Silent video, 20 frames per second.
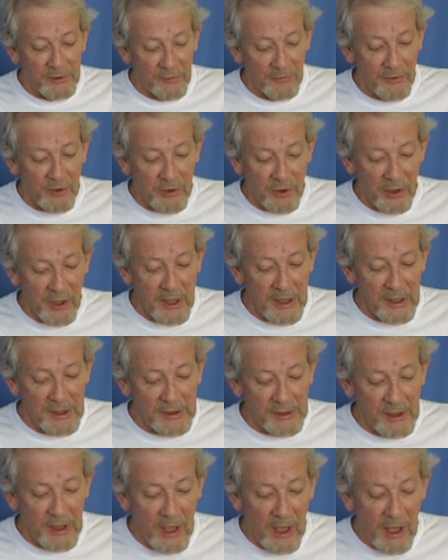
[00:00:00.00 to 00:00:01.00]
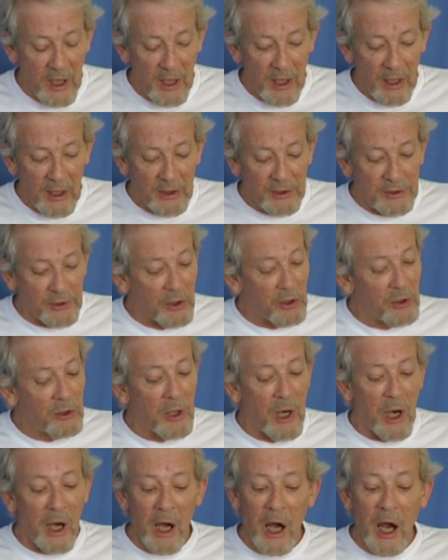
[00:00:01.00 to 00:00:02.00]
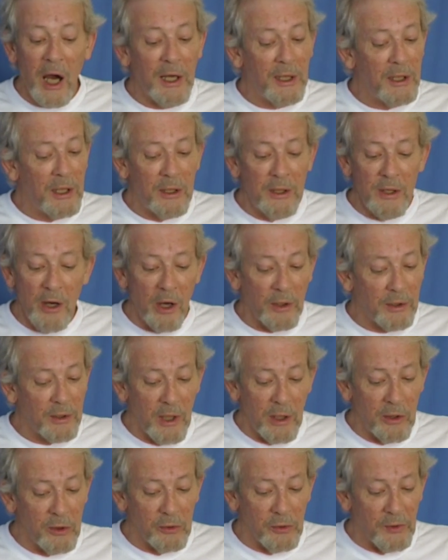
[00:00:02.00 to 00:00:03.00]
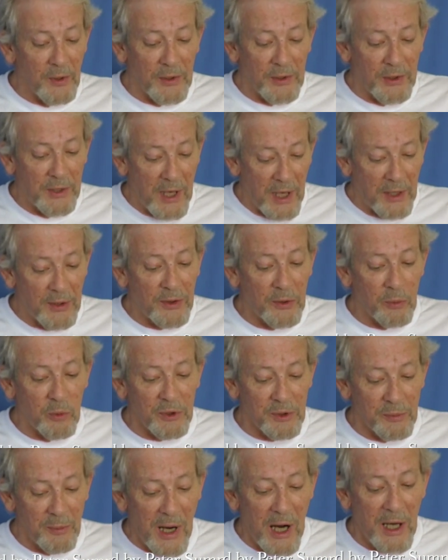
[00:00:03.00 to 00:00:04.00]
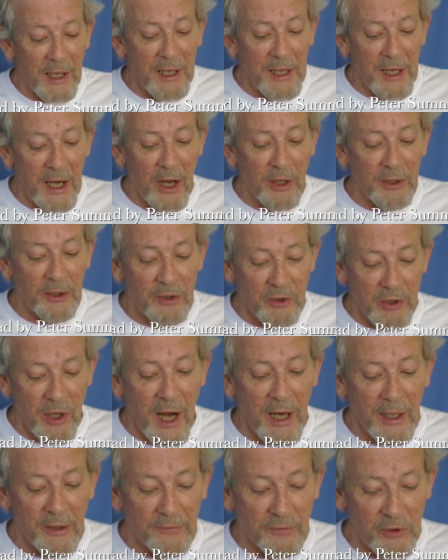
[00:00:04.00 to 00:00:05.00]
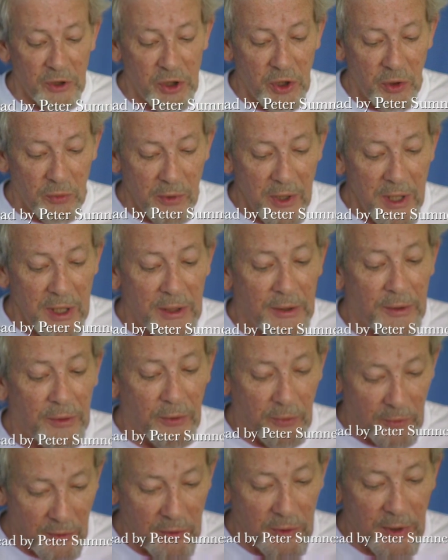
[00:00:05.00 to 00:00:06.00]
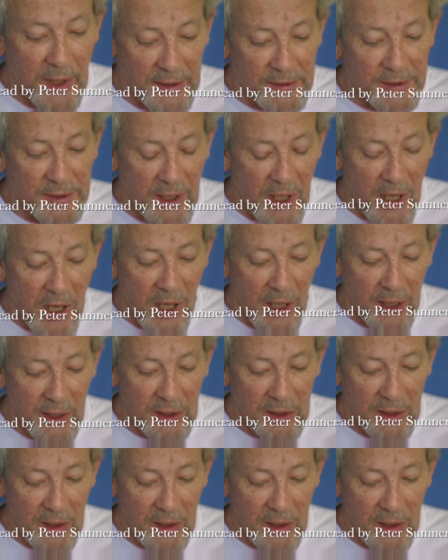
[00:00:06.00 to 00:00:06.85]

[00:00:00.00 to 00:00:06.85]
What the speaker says: of the trees. So I did not know that death was marking out a track for Shireen through that sky.